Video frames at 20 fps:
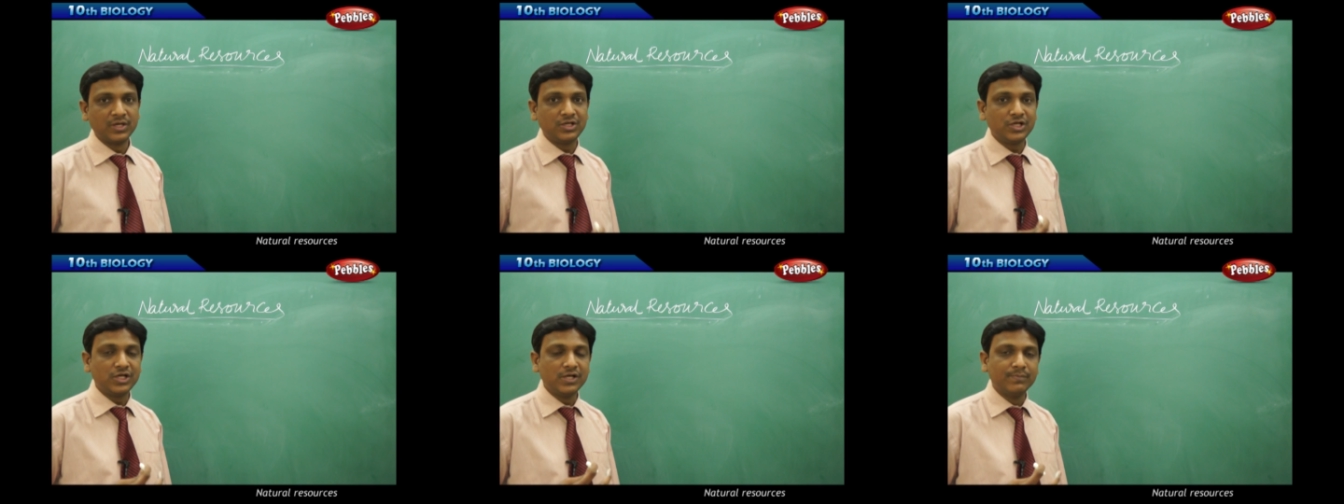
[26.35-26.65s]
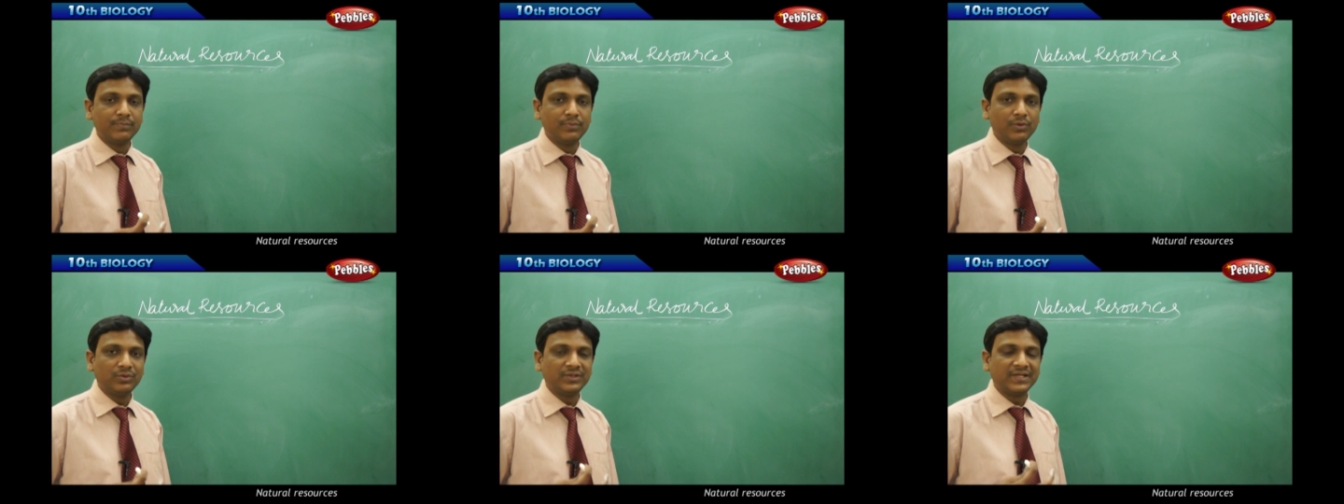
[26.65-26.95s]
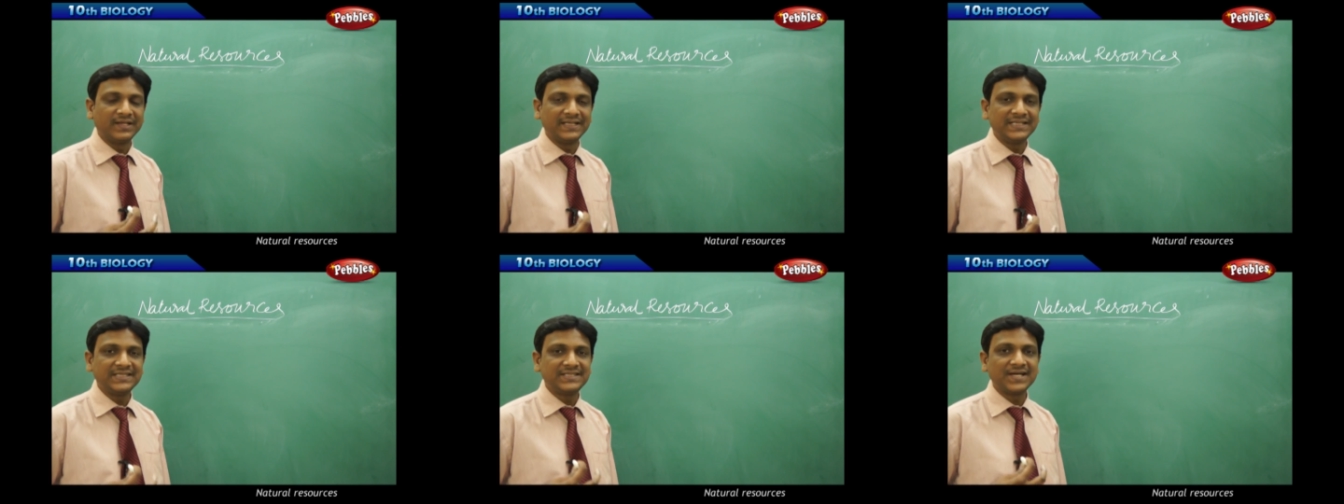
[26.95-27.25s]
to improve
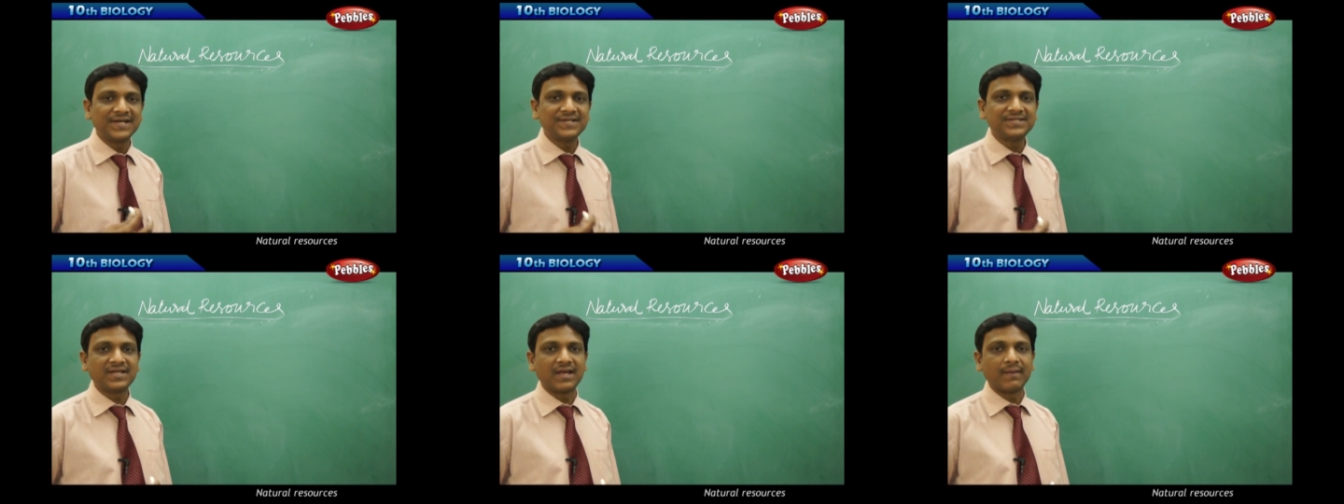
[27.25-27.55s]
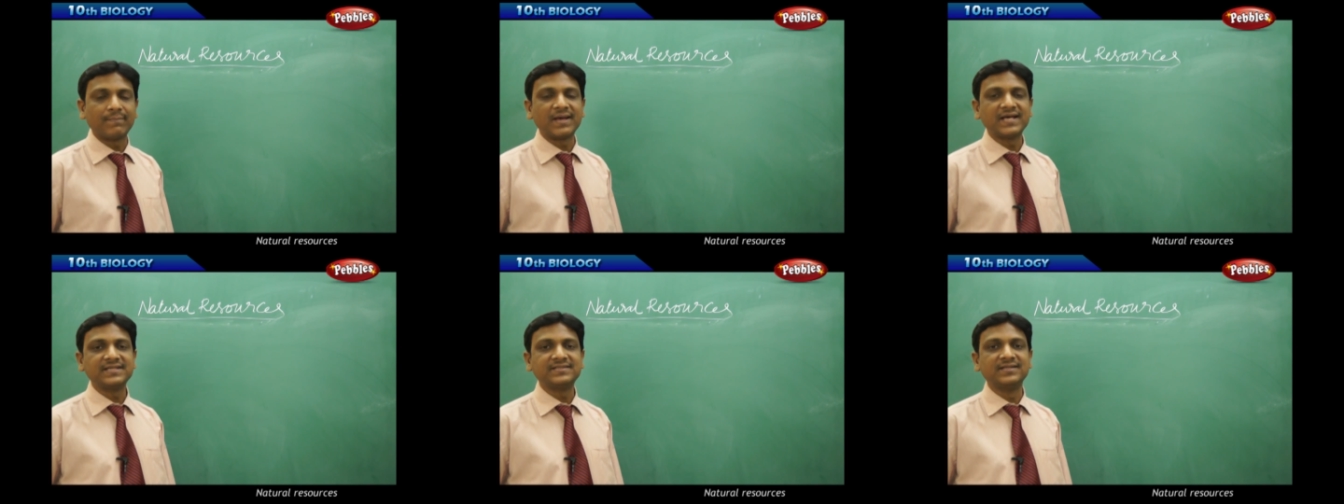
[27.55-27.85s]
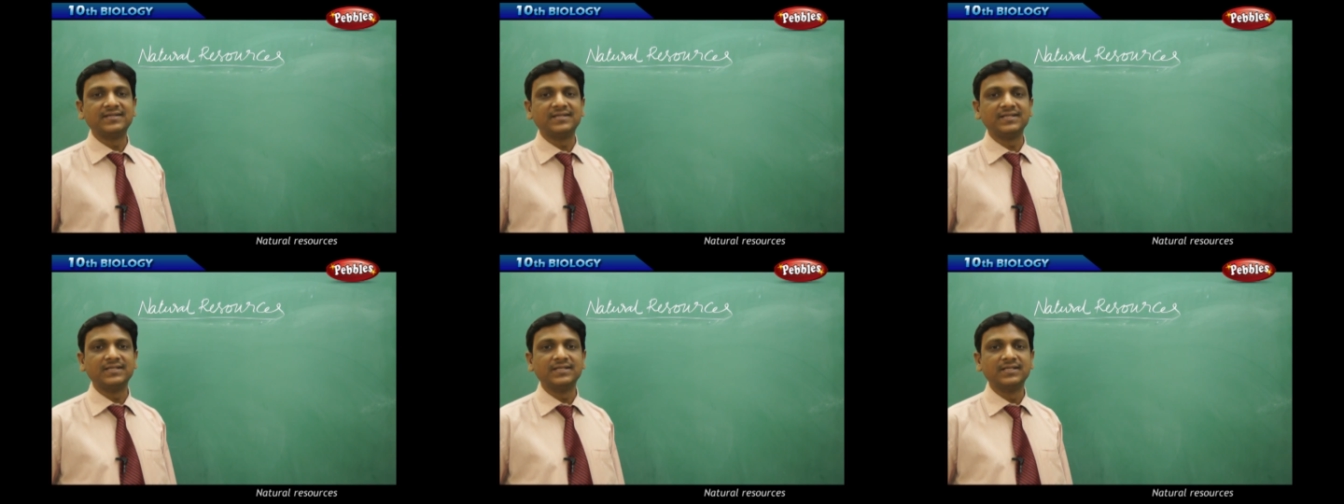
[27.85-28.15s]
the recharge
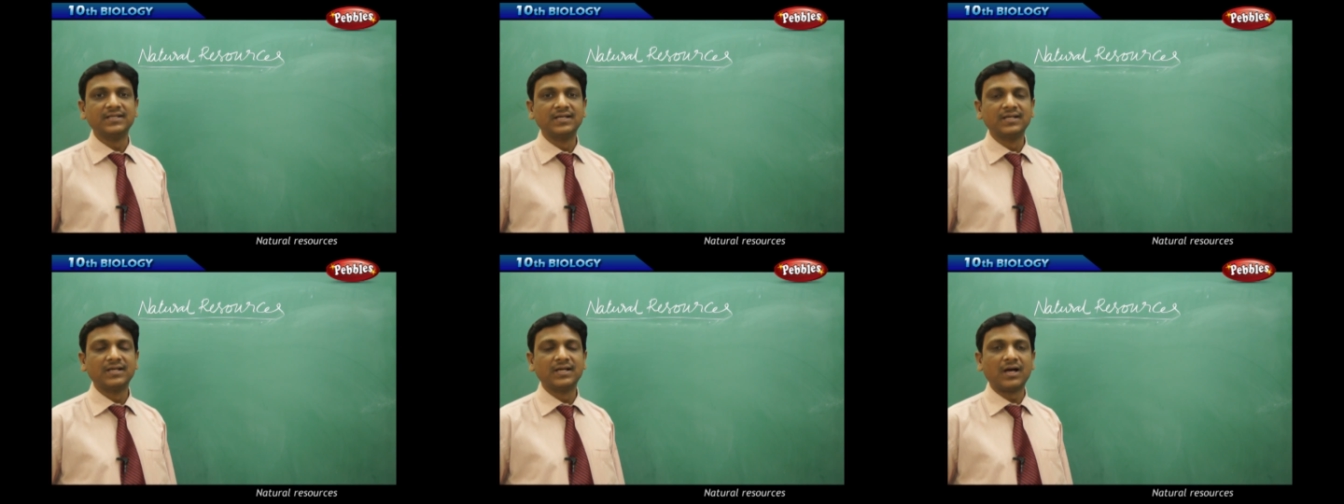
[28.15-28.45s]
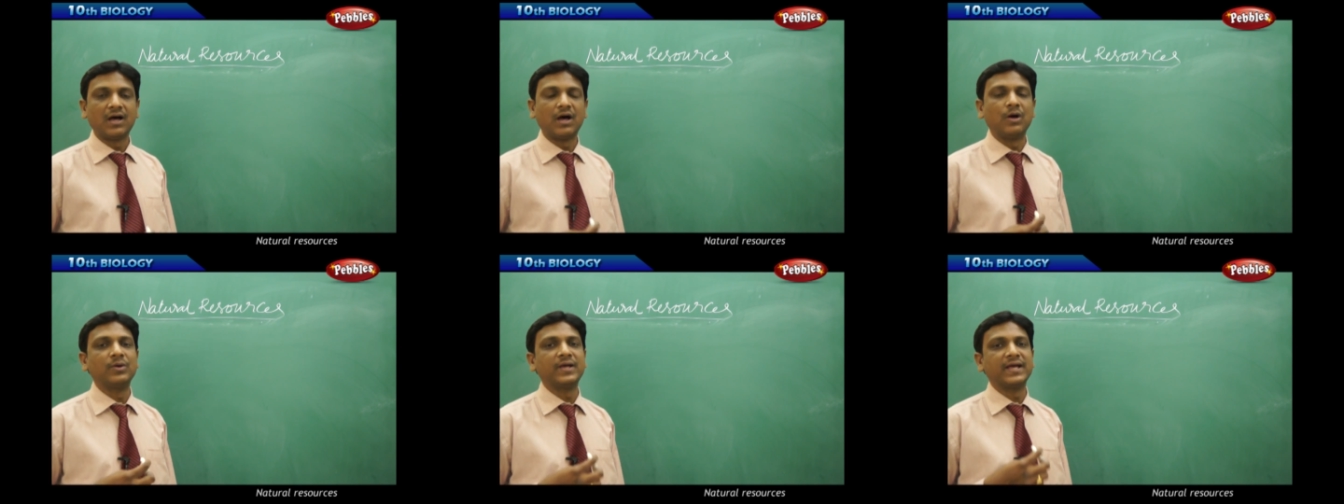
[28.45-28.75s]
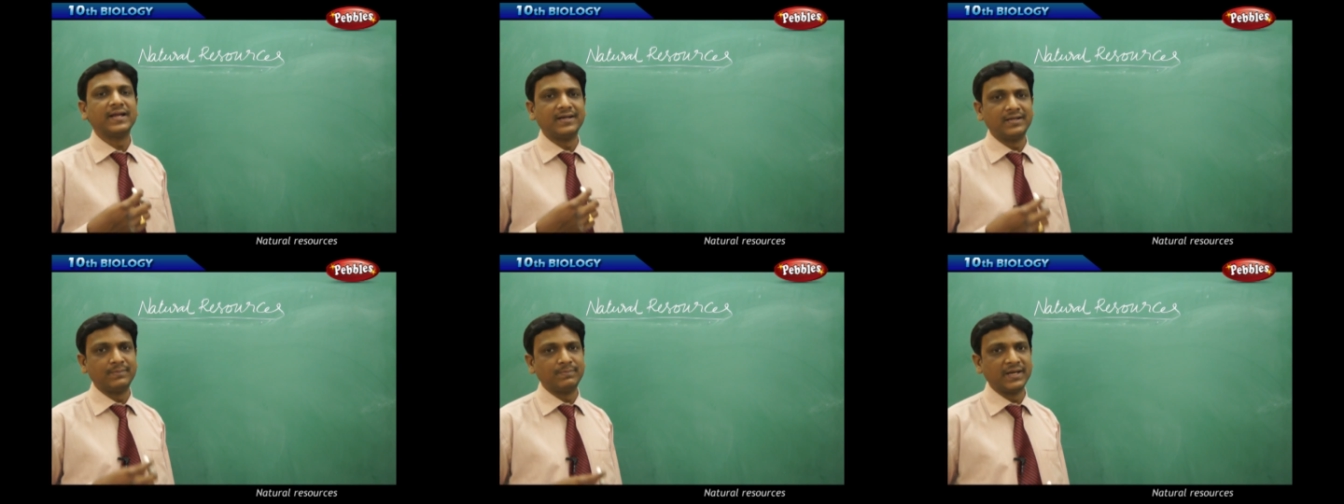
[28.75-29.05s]
capacity? How
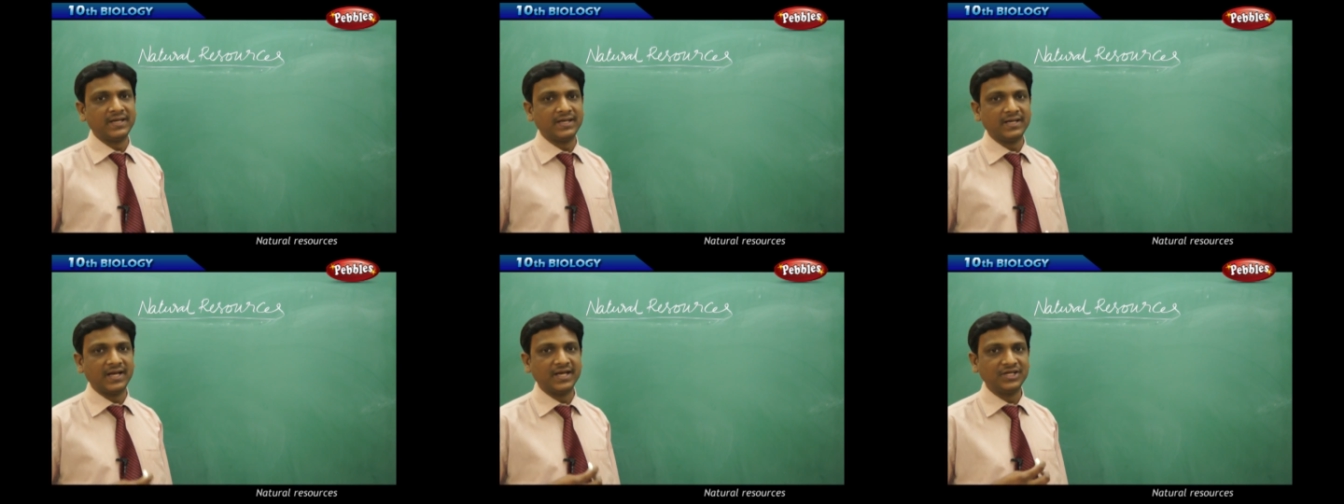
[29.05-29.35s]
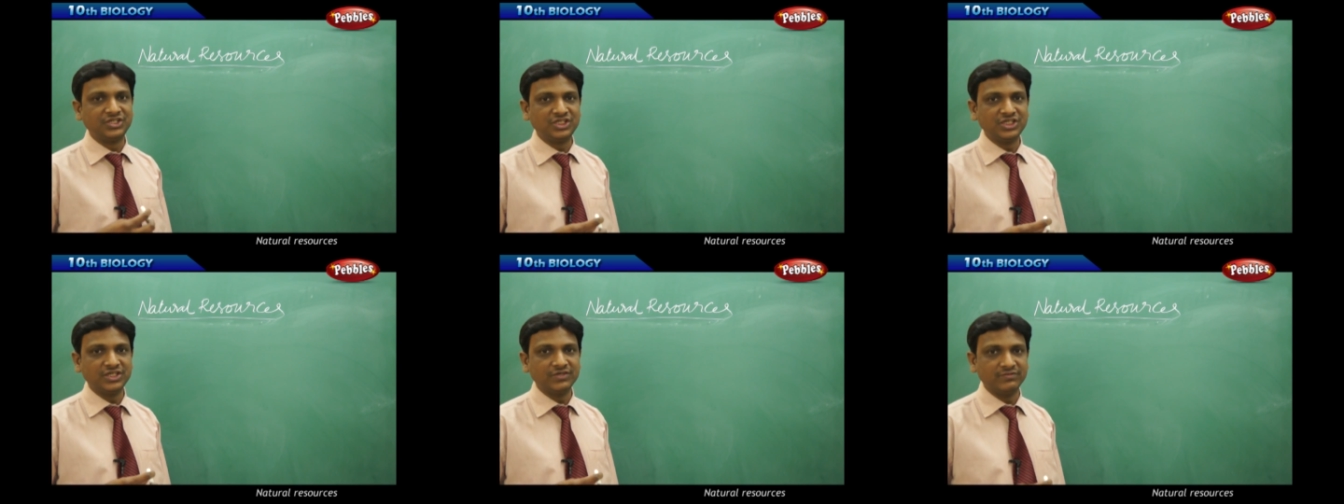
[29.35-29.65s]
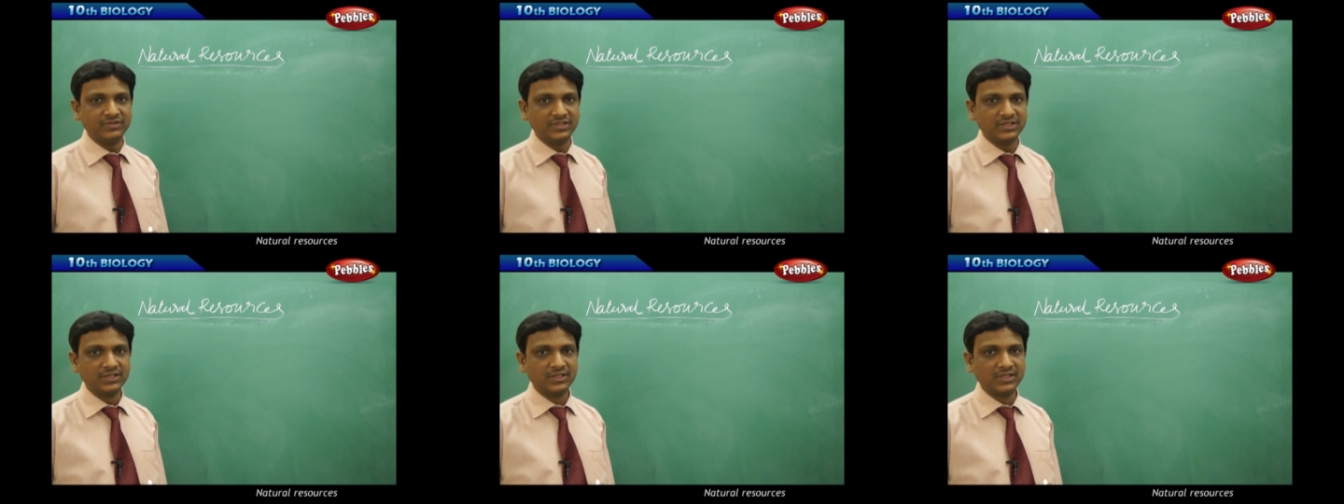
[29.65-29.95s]
can it be achieved?